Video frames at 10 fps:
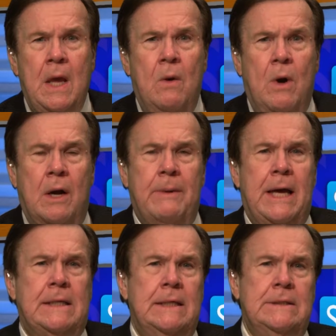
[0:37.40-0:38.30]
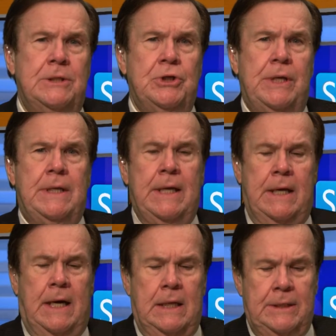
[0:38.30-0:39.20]
Welcome back to SNJ
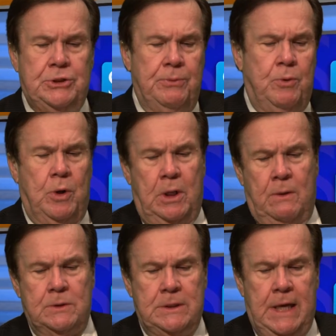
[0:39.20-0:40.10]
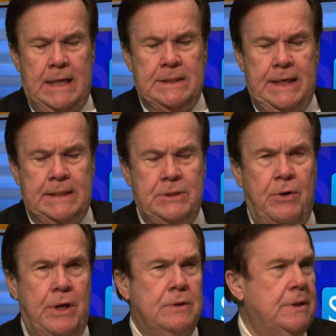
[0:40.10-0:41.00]
Today Hotline. Jim Quinn along with Scott
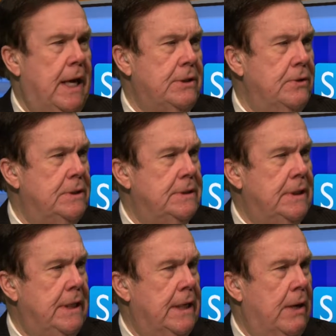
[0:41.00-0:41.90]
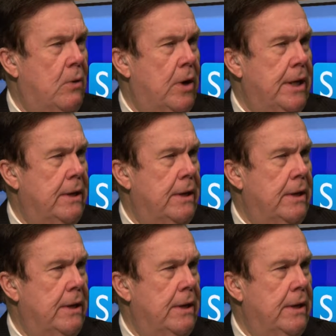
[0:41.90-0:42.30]
D'Antonio. Scott, good to see you. How are you?